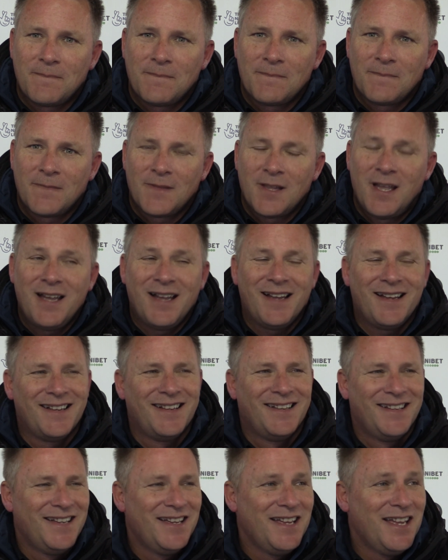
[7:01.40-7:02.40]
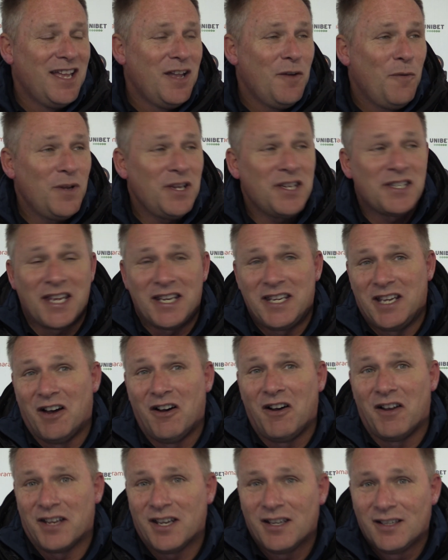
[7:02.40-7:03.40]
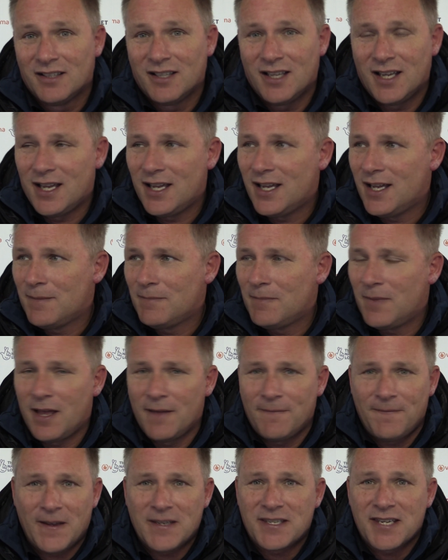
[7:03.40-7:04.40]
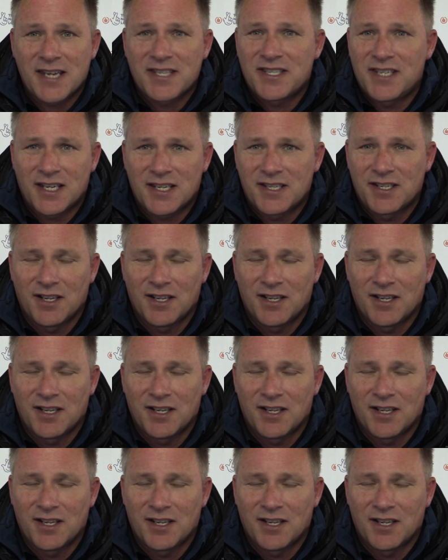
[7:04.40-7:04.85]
Well, it doesn't get any harder. A fantastic